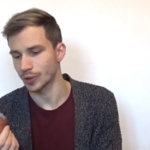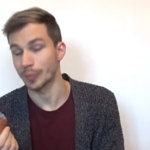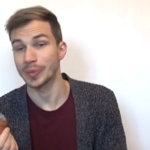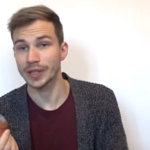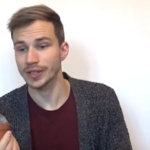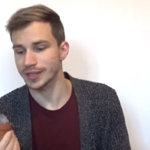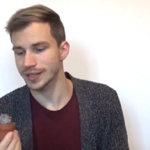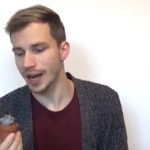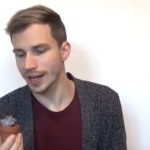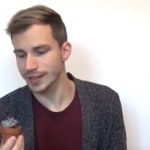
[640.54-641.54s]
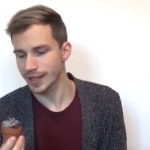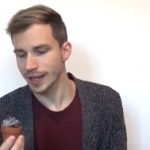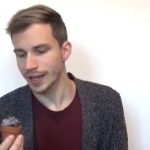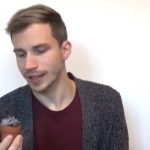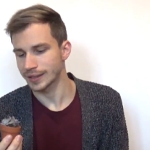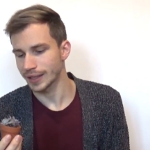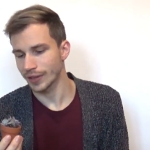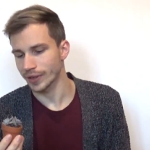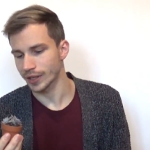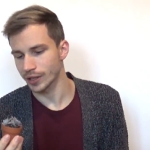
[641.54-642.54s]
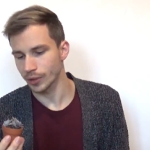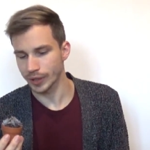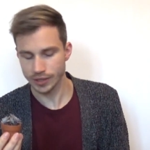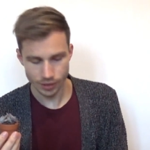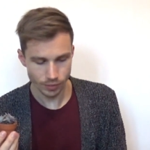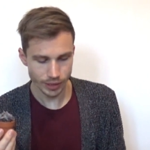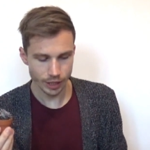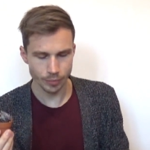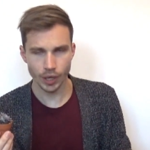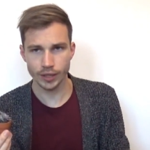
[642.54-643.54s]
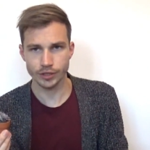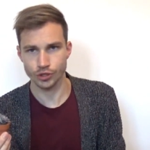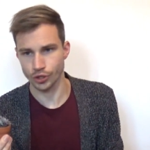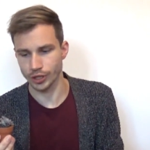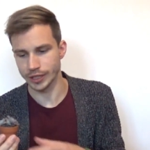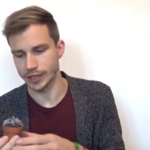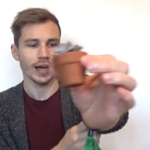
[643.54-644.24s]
to a bigger size, and they were growing slowly but surely.